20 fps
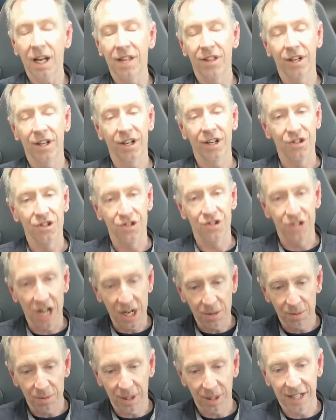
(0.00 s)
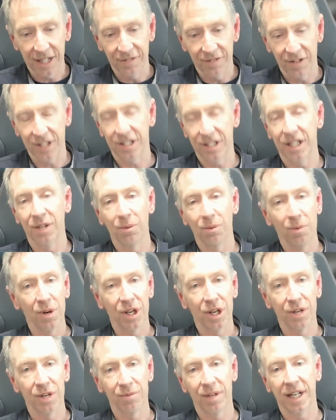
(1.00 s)
that are genuinely investing and
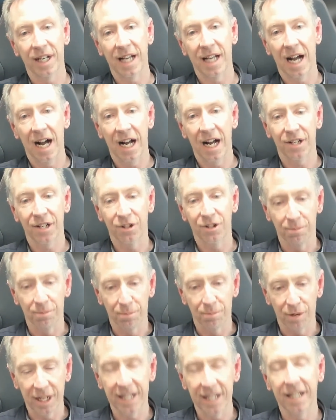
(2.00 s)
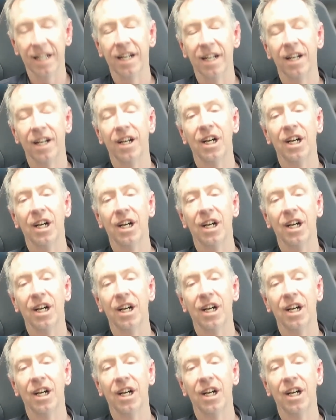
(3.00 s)
working really hard to bring